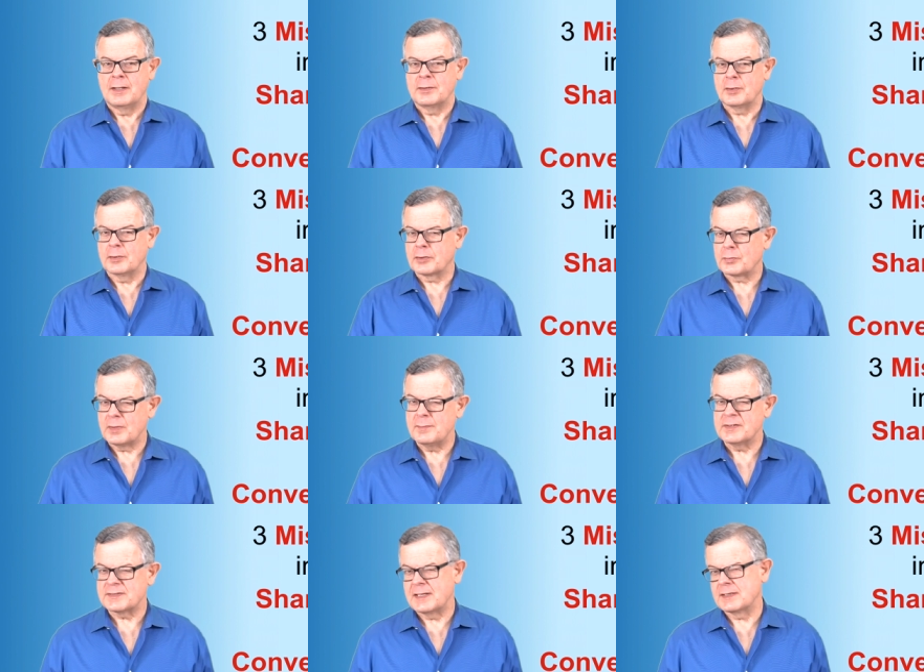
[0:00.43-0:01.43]
There are three
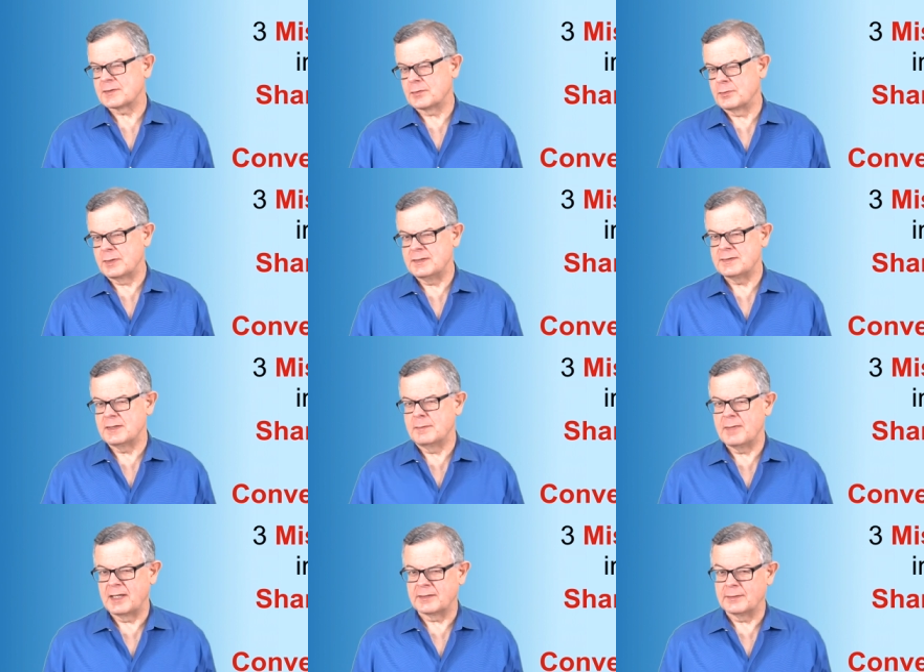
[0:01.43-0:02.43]
mistakes that are easy to
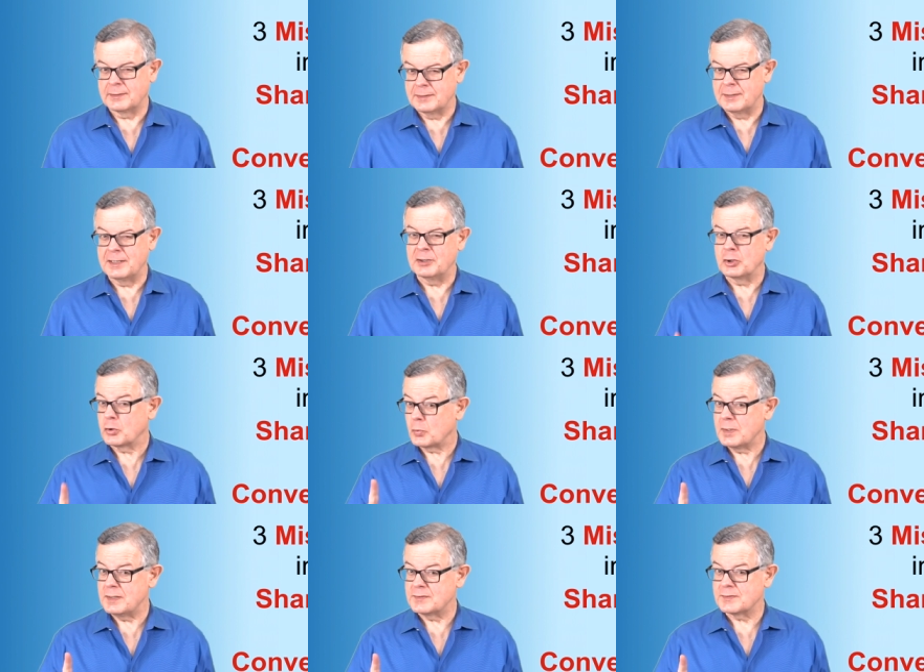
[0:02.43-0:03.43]
make that can
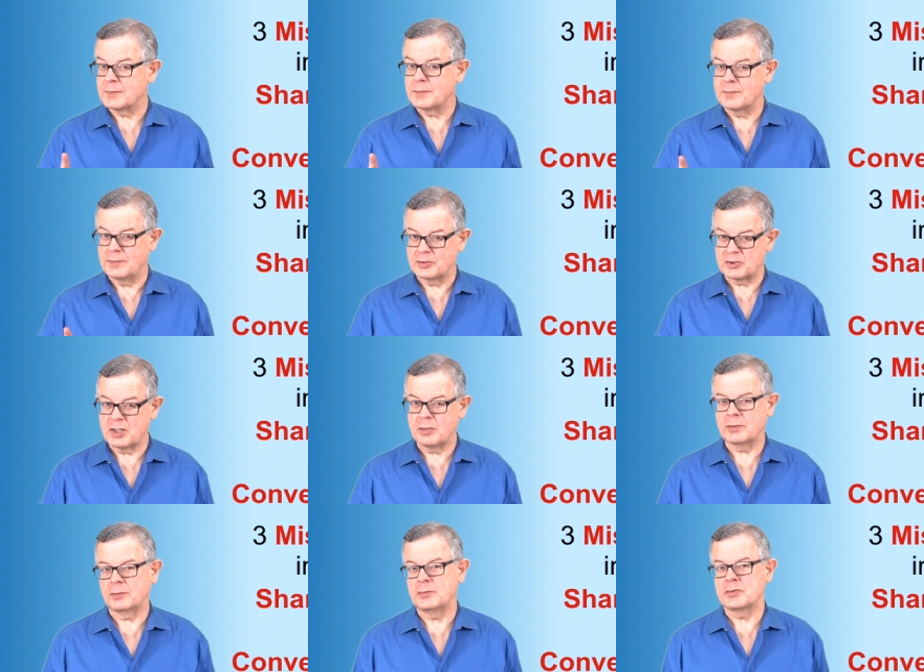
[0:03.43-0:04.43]
increase the share
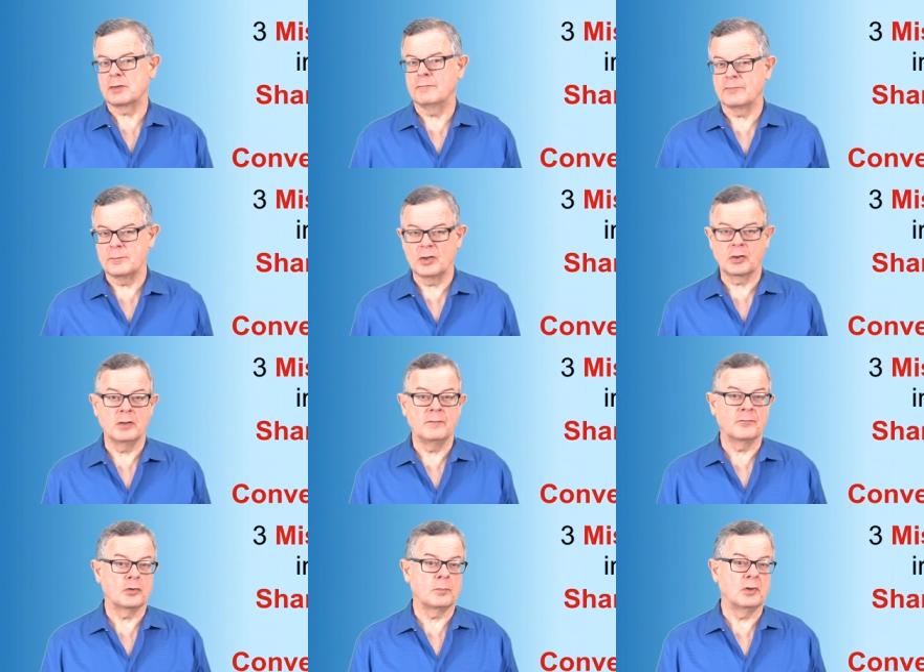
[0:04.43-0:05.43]
dilution from your
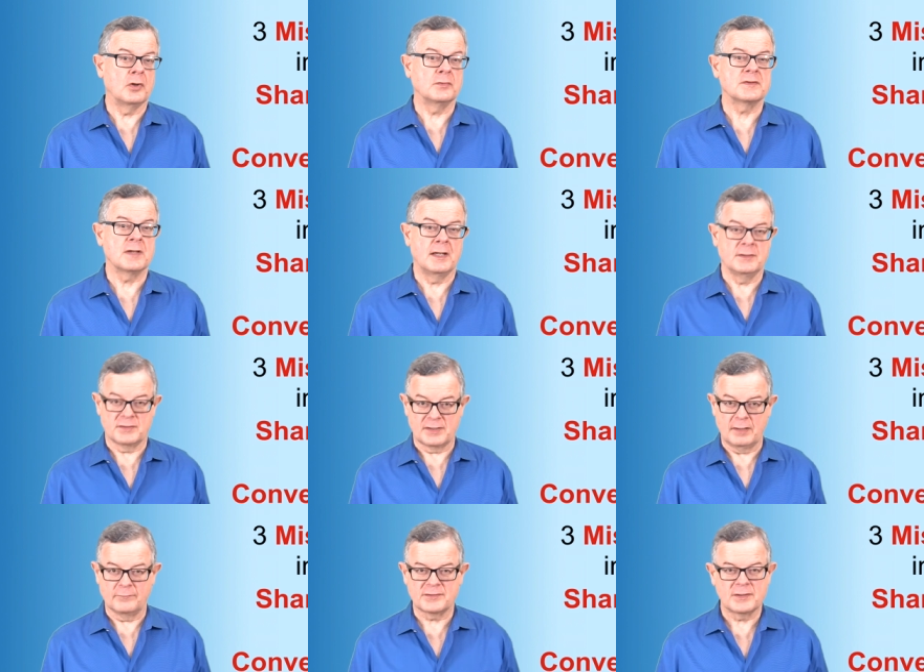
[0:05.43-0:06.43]
convertible notes and
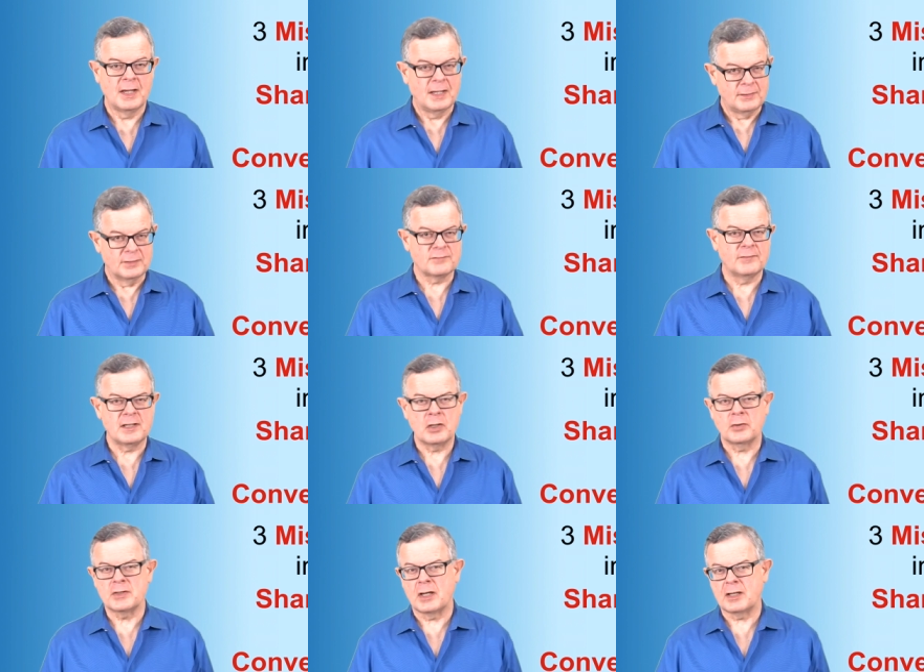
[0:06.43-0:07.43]
safes. In this video,
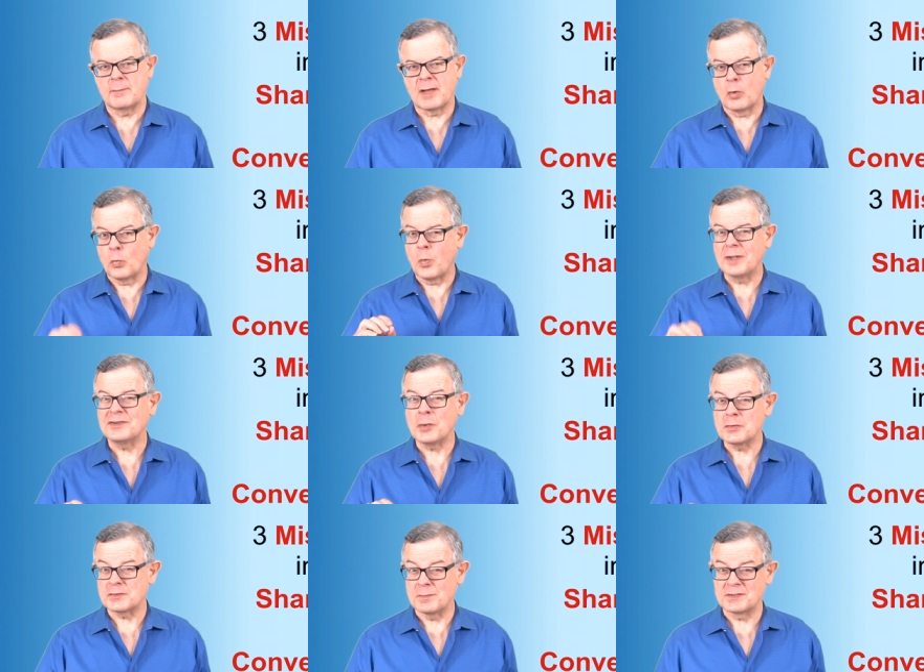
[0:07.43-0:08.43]
I'll talk about what
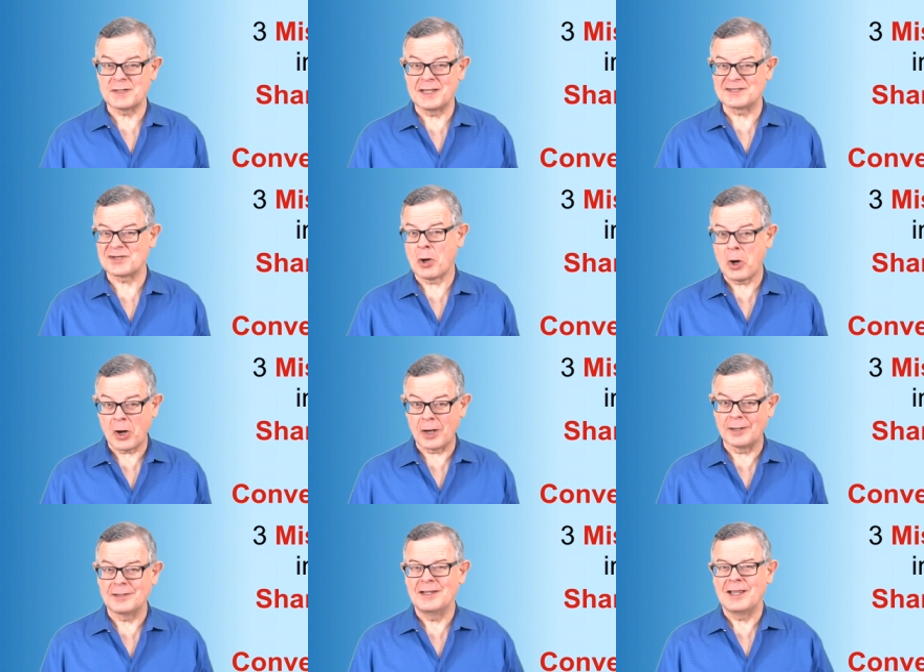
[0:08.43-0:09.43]
those mistakes
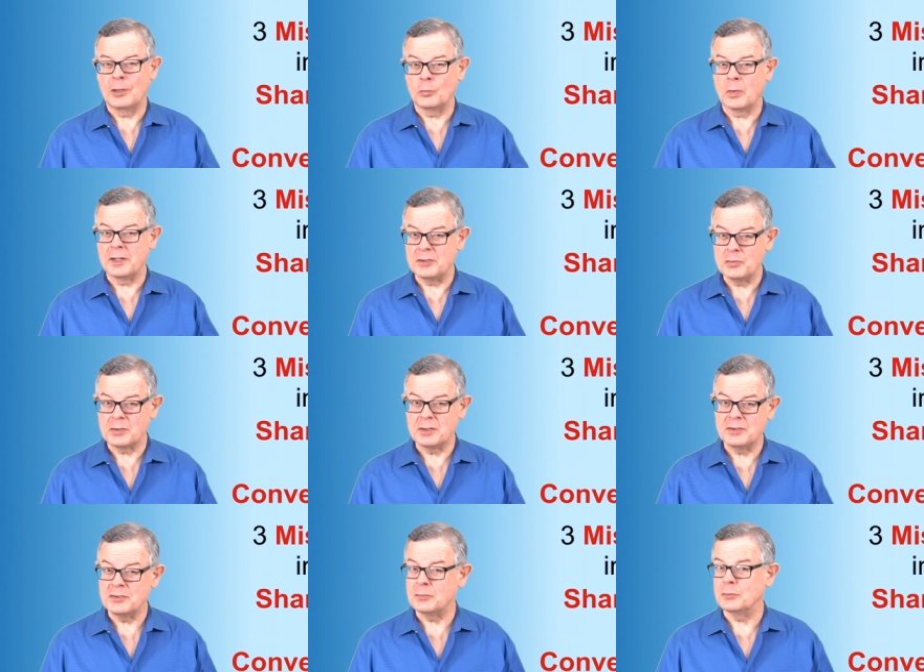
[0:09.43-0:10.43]
are and what you
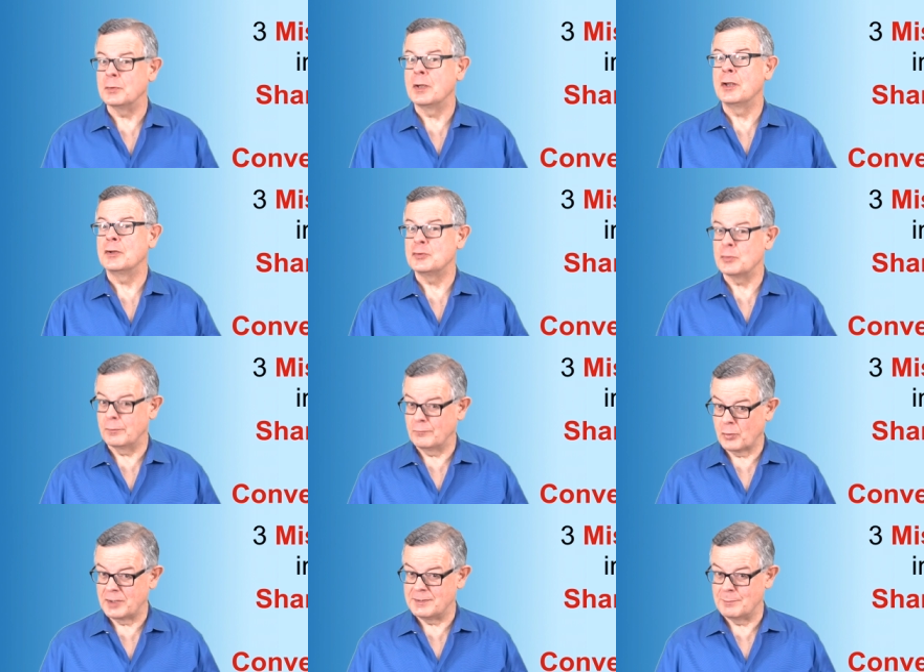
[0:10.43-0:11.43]
can do to
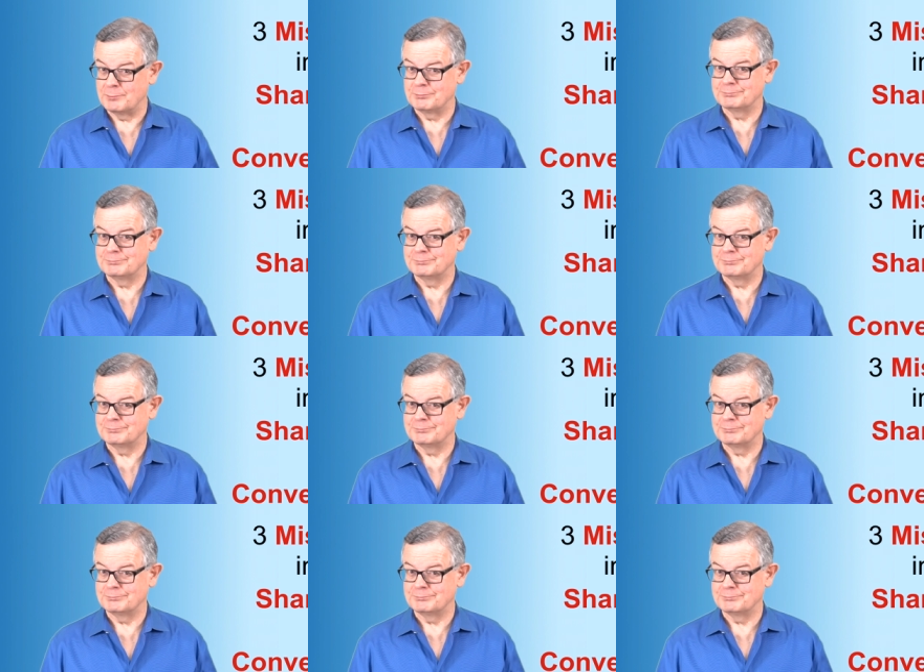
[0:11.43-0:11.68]
avoid them.